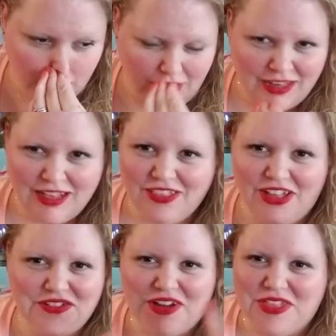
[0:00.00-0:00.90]
And I
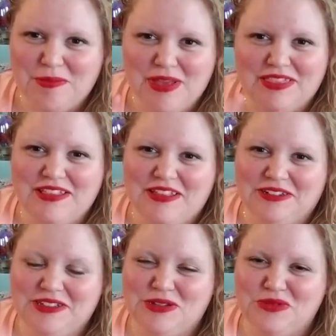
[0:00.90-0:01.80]
love how they make the little
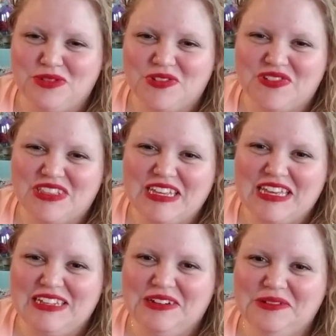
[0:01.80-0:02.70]
stools for the
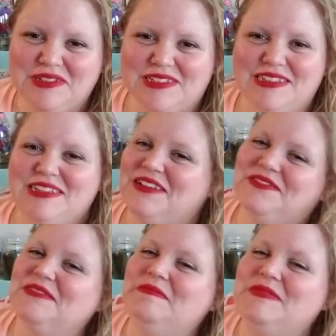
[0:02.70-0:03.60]
kiddos and stuff.
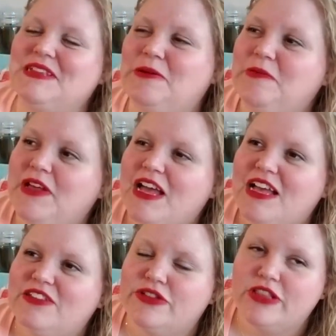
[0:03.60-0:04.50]
So
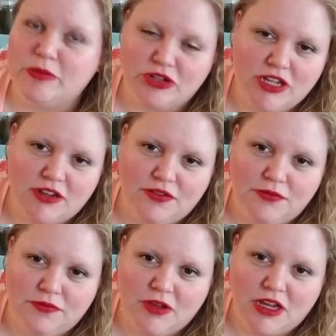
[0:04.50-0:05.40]
the lumberjack
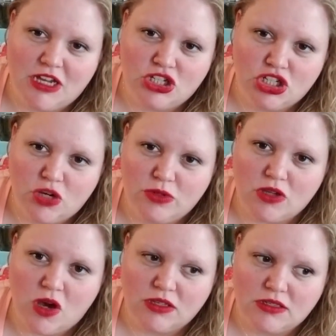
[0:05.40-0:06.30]
show was
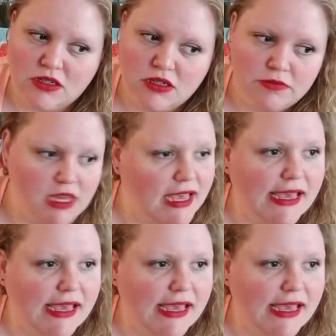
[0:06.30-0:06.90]
awesome.